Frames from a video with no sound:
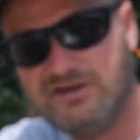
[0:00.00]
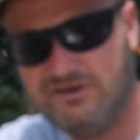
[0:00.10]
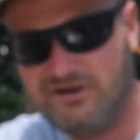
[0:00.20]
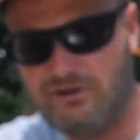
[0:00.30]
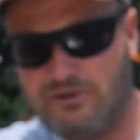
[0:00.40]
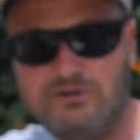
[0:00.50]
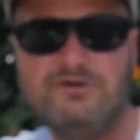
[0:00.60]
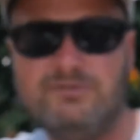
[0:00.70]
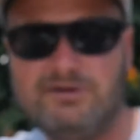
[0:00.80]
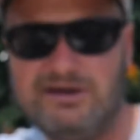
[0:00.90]
Not all of
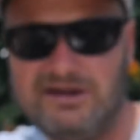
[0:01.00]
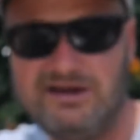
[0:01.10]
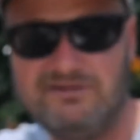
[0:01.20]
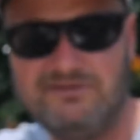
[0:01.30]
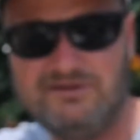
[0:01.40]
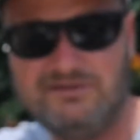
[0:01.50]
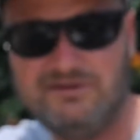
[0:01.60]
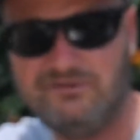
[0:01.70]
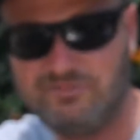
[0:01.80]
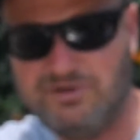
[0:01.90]
it, but a lot of it. See
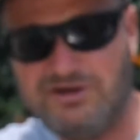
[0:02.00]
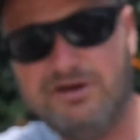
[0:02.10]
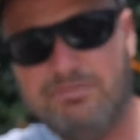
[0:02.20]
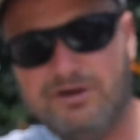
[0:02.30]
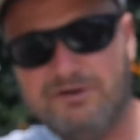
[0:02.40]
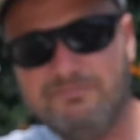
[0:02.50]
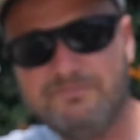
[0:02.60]
how it's breaking apart?